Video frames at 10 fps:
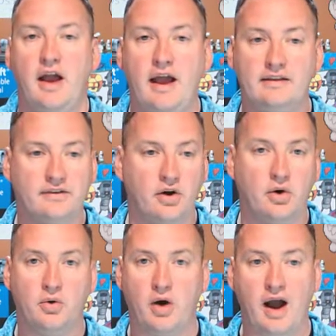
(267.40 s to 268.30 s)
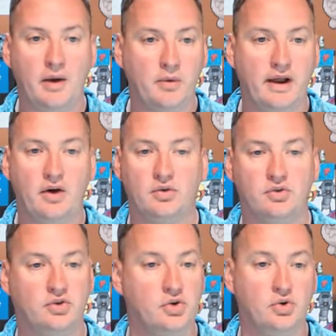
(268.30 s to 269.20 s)
And so I went out
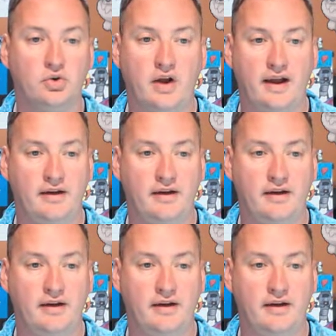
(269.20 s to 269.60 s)
and Googled, I